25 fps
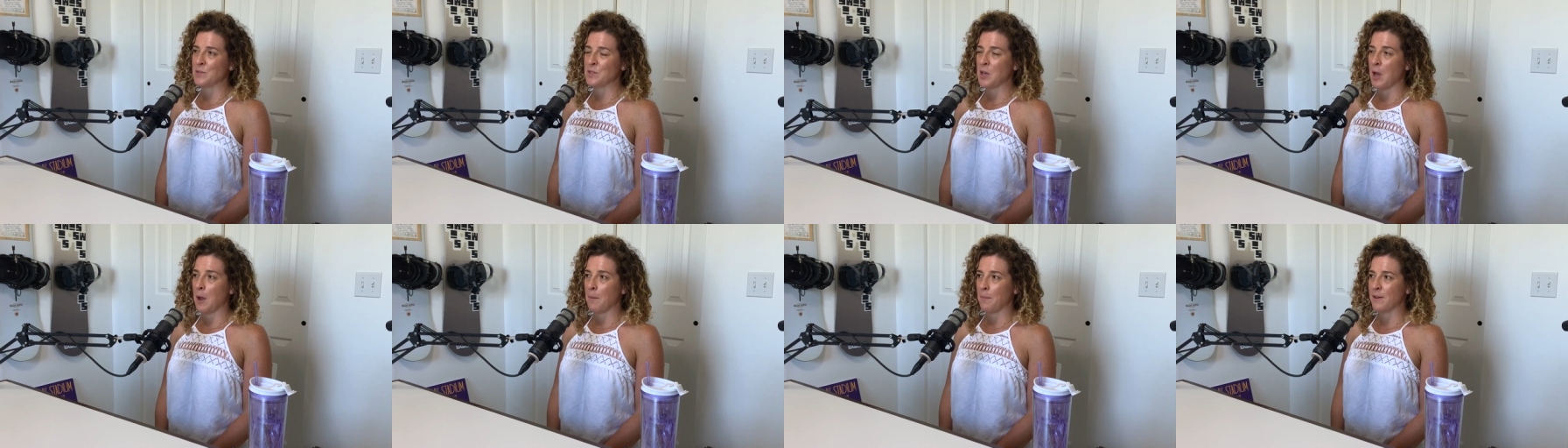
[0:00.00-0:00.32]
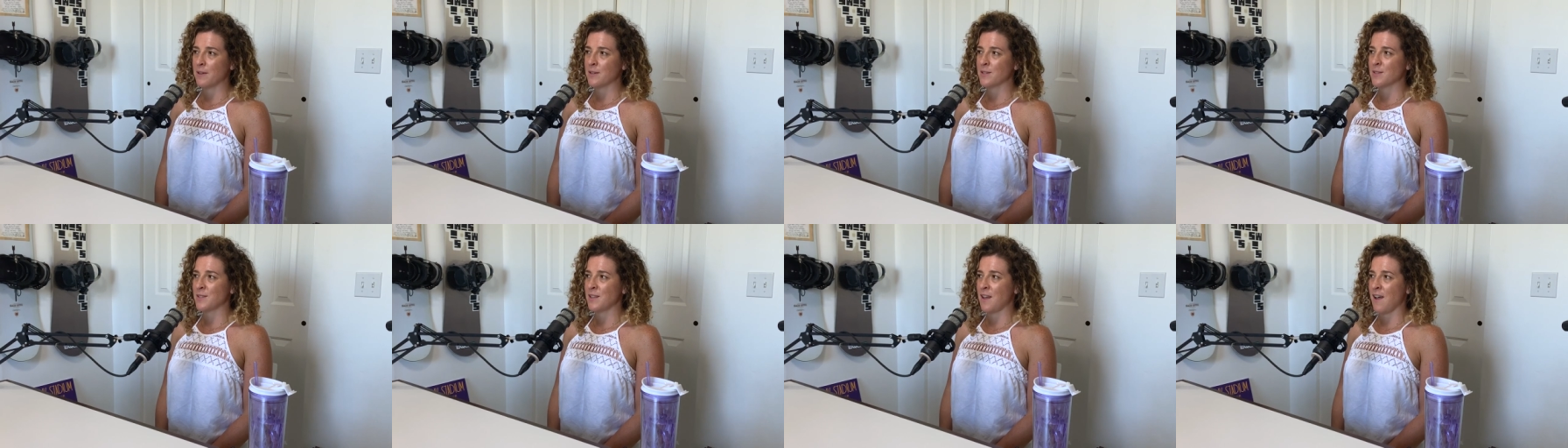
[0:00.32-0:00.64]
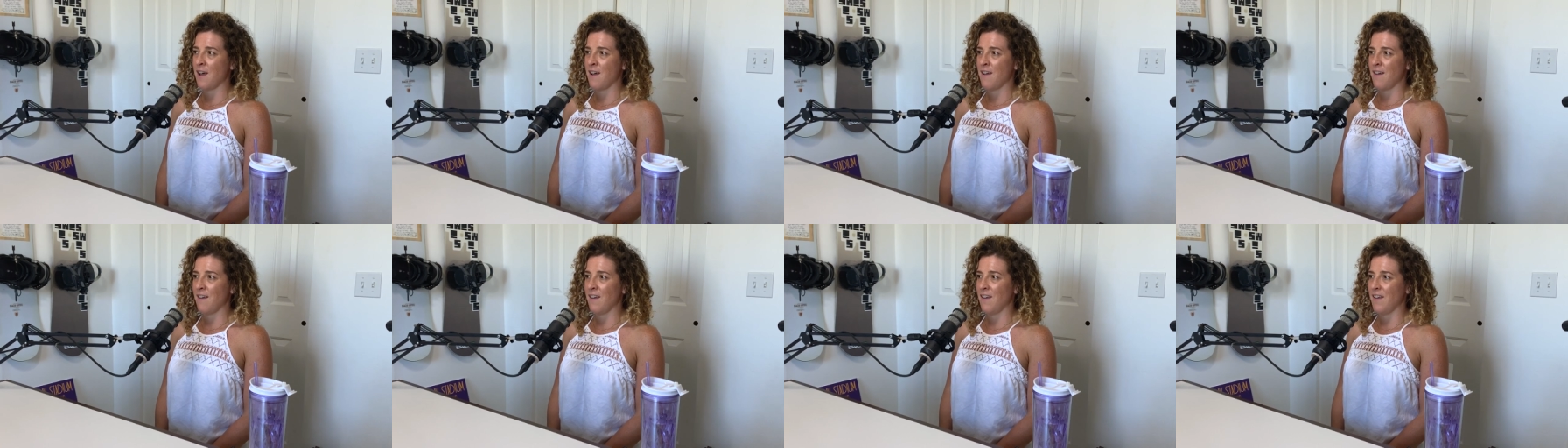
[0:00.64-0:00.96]
topics
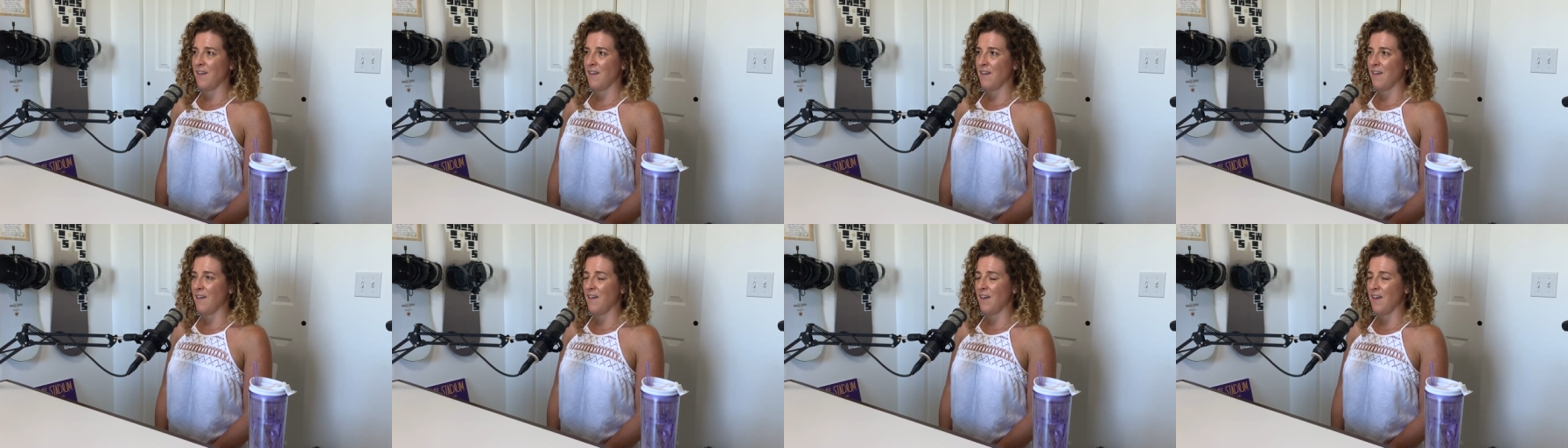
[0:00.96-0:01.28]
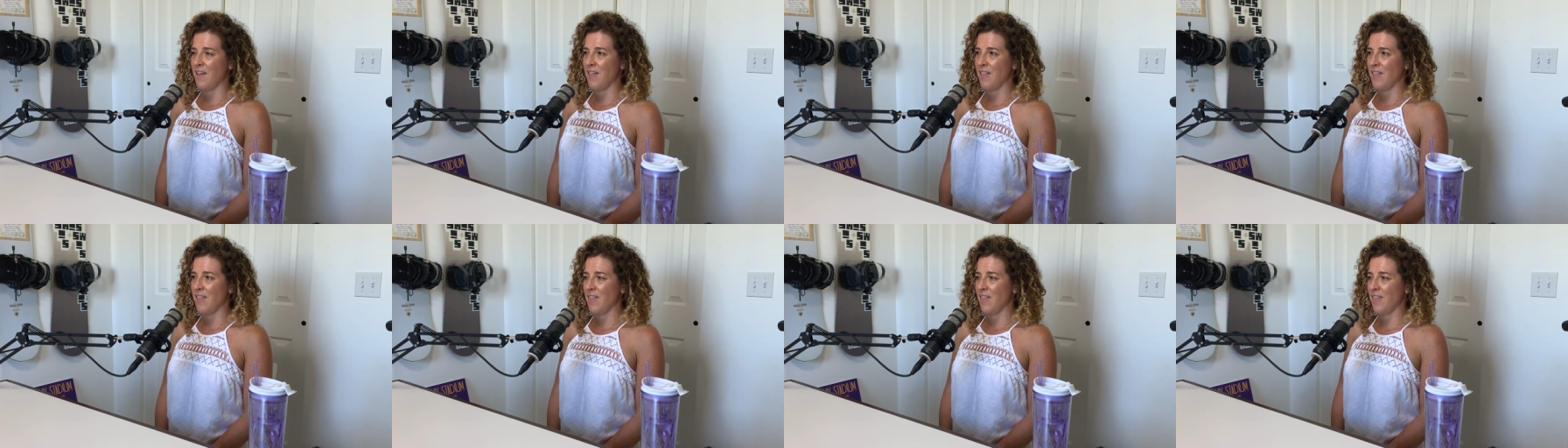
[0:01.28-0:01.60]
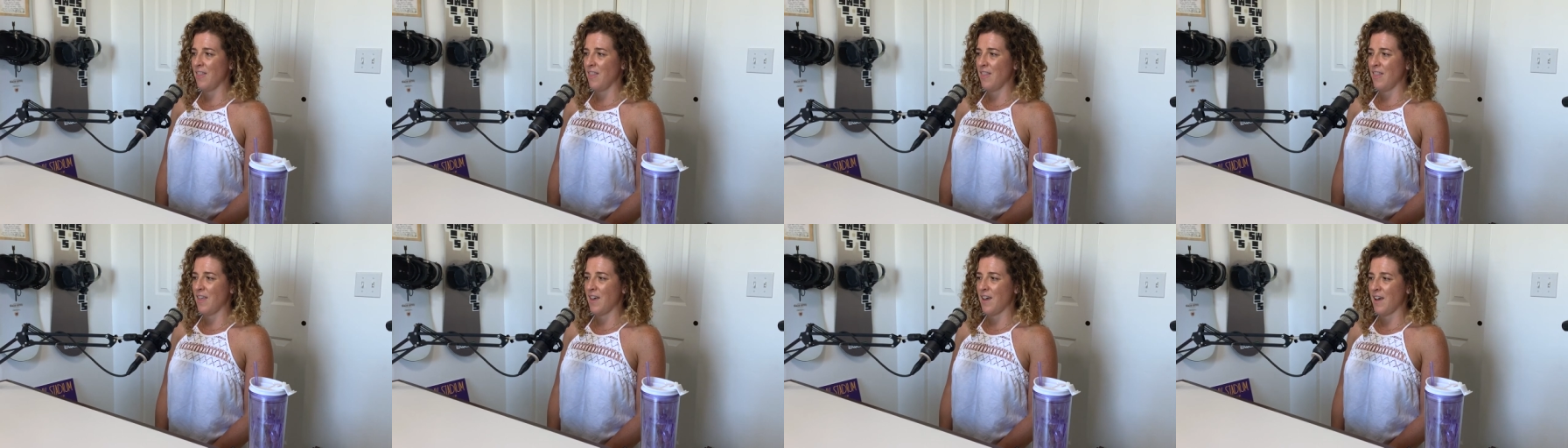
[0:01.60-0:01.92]
that
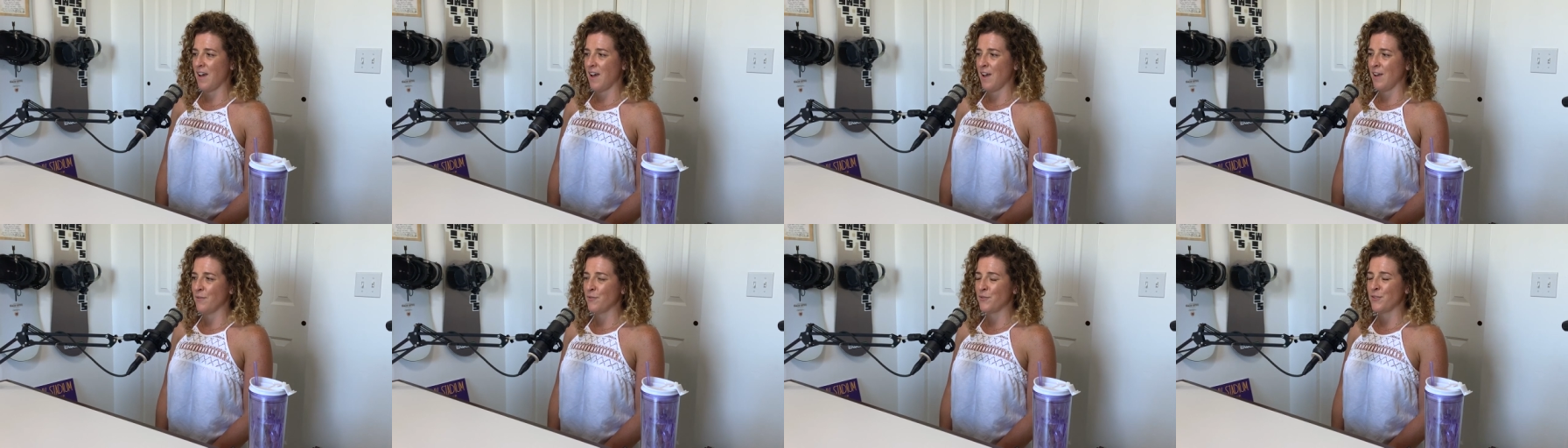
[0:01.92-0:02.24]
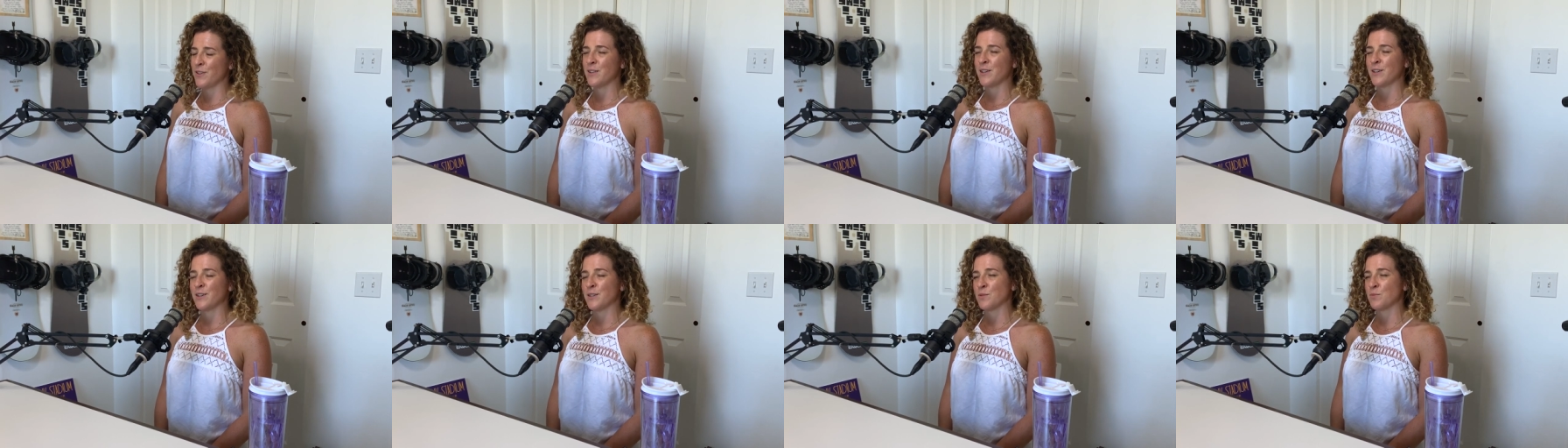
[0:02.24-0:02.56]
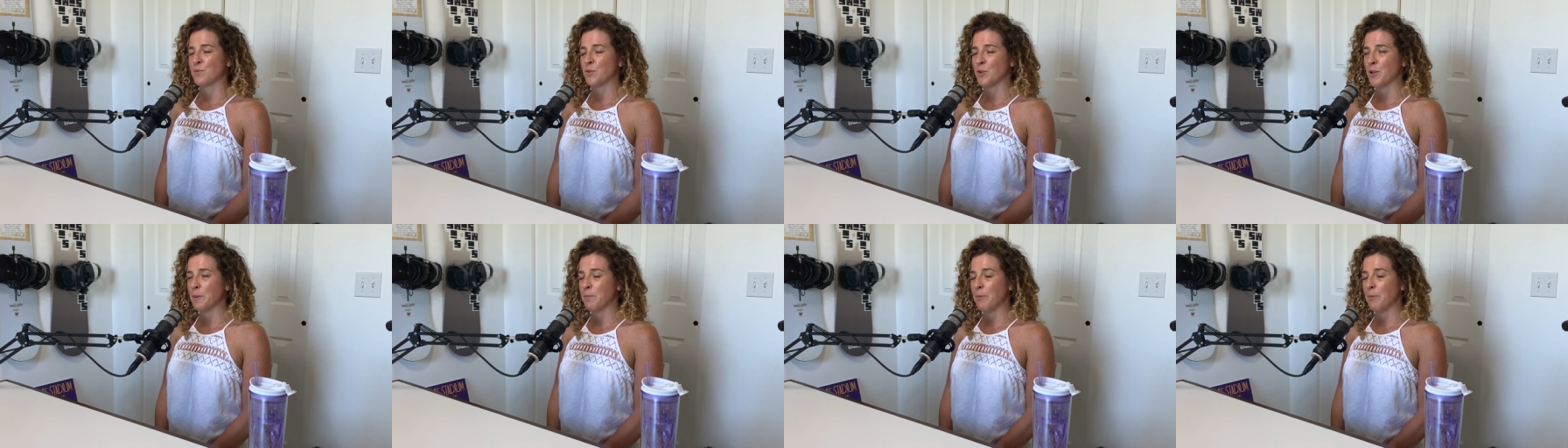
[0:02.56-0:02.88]
I feel like is really